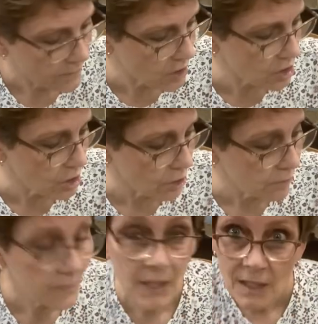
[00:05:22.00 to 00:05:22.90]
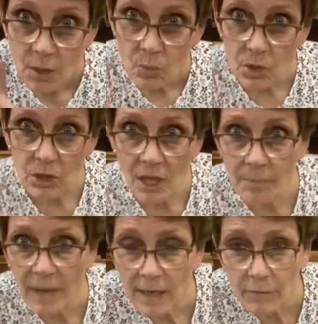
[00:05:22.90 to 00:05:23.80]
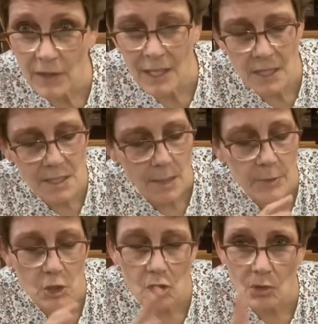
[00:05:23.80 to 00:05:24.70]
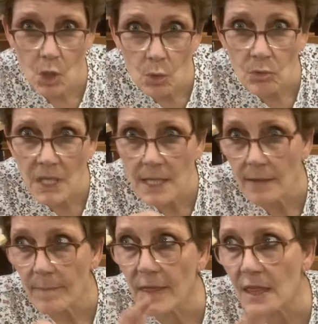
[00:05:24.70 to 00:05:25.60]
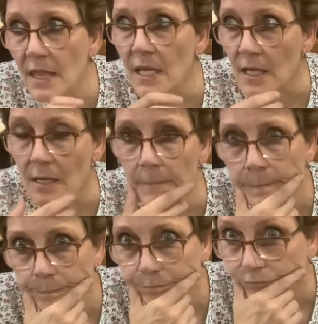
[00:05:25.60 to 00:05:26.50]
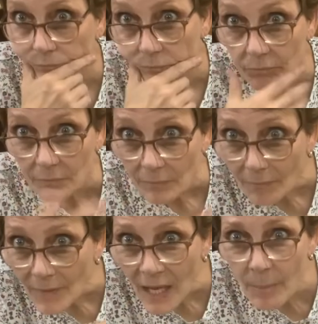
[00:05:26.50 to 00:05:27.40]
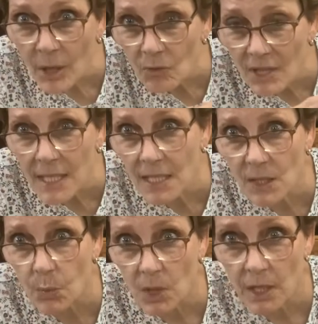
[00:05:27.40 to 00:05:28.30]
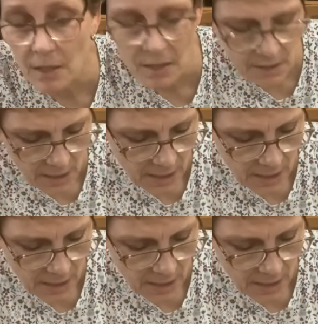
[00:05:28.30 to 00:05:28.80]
So we'll come back for the next step. And so the only thing about these ones